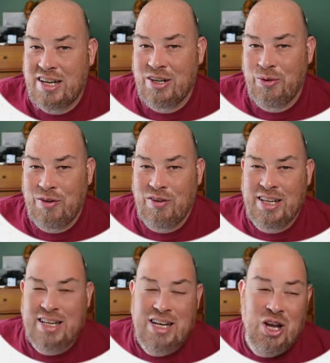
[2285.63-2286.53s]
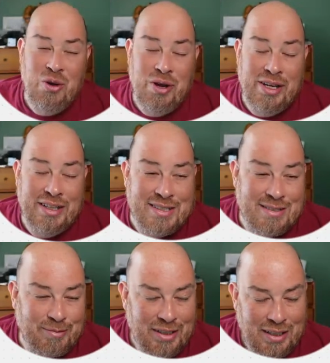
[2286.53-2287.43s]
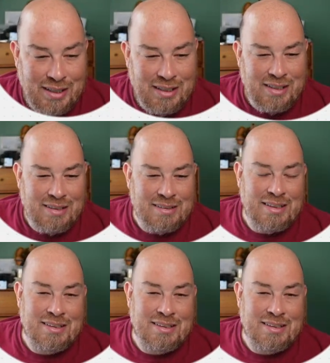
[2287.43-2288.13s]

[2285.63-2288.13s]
or whatever, like, what, it's he